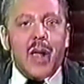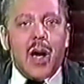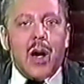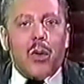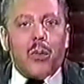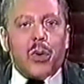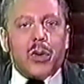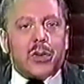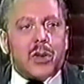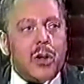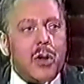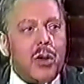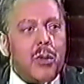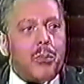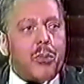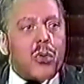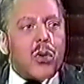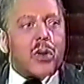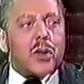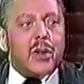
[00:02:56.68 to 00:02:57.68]
now with the
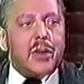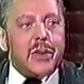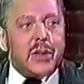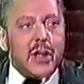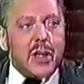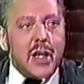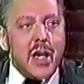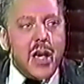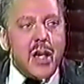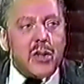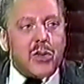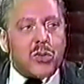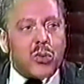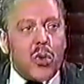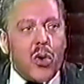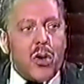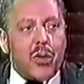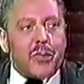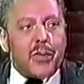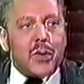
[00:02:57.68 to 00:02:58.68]
Brooklyn DA's
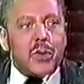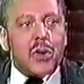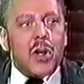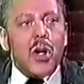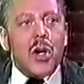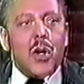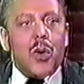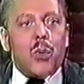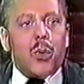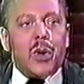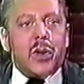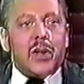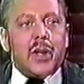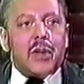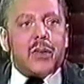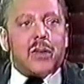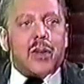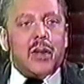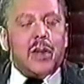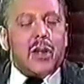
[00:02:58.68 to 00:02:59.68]
office where
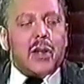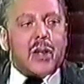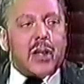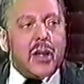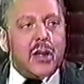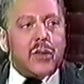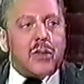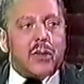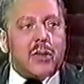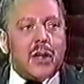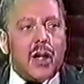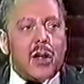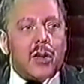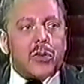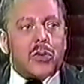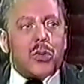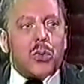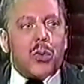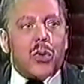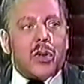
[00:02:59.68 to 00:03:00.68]
they're sending kids
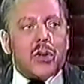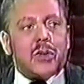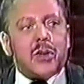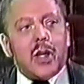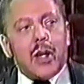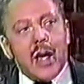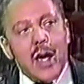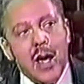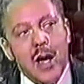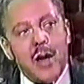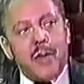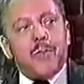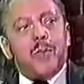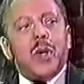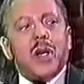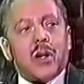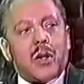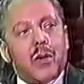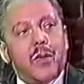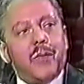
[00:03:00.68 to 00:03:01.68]
down to us that have
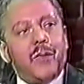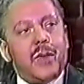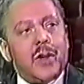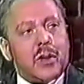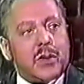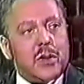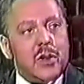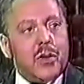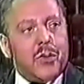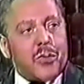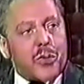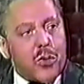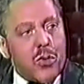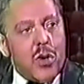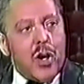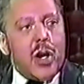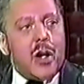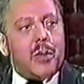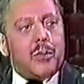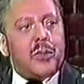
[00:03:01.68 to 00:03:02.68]
been convicted of
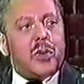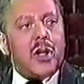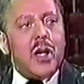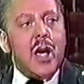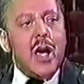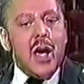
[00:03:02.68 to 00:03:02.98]
crimes,